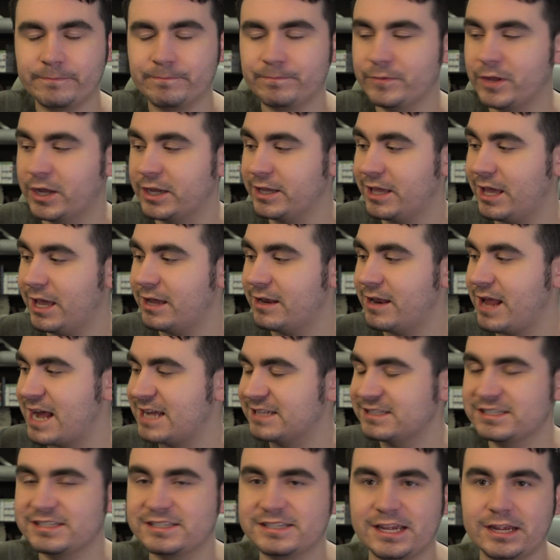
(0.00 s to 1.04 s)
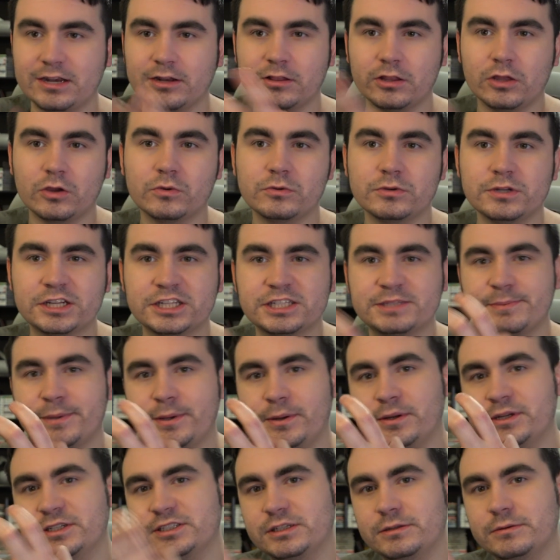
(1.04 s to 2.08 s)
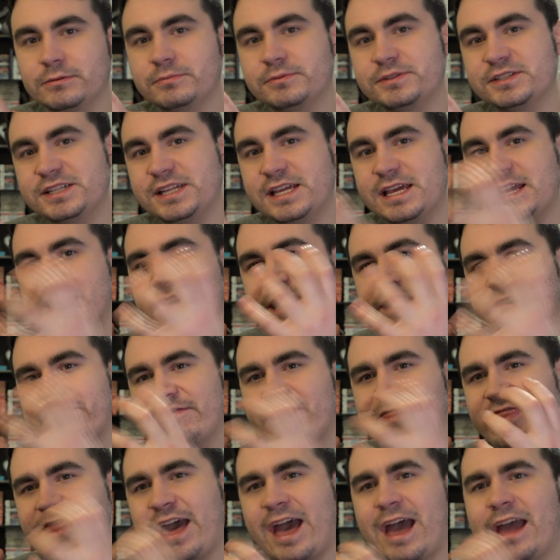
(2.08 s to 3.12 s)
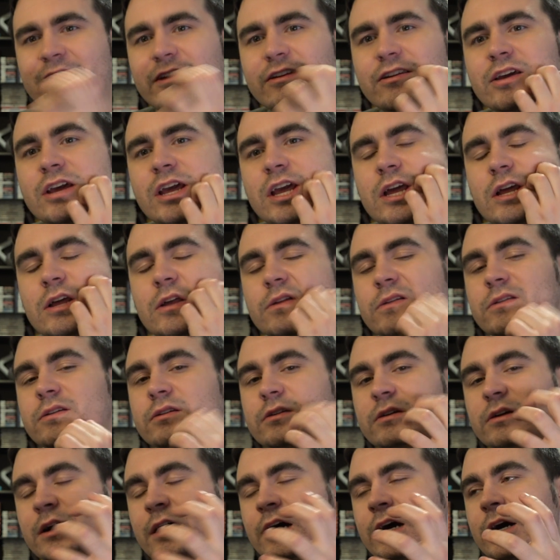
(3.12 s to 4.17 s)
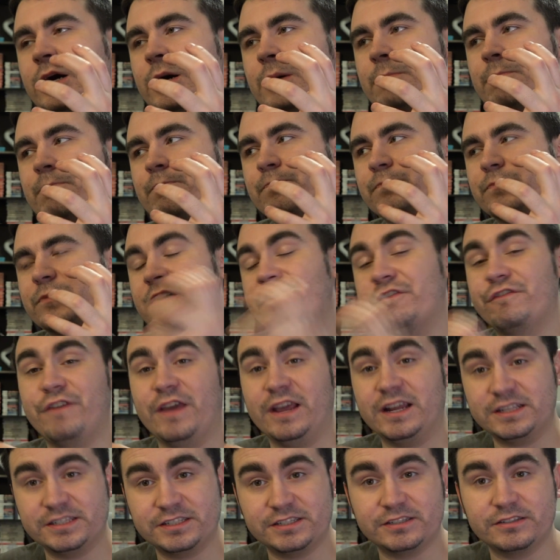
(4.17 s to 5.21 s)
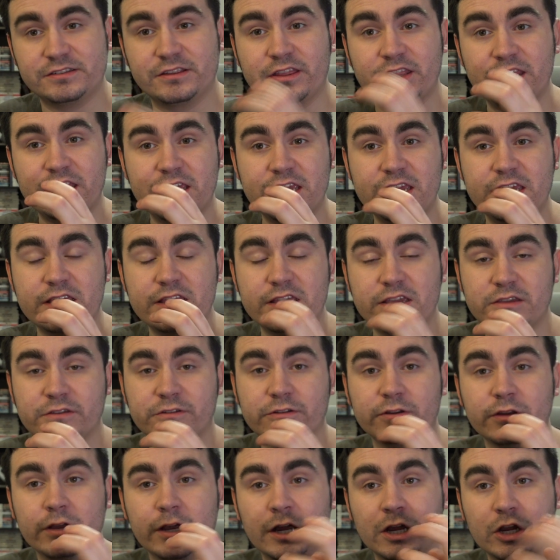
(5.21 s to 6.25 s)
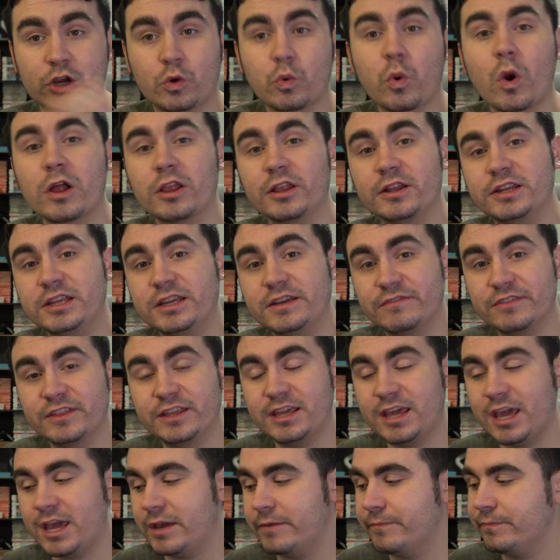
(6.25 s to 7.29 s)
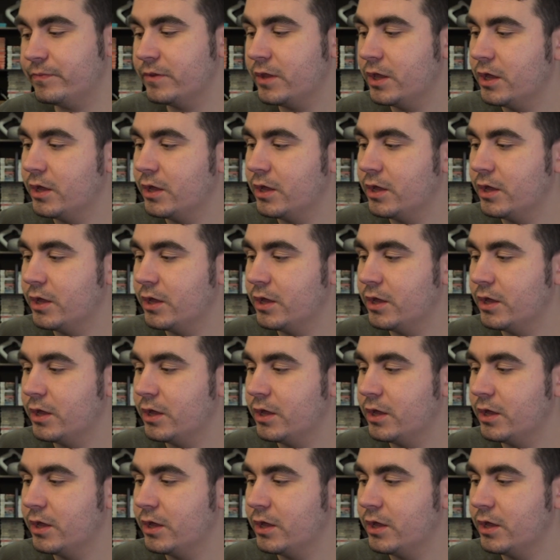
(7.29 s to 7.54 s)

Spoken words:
again as a standalone experience to see if that affects the quality of the game.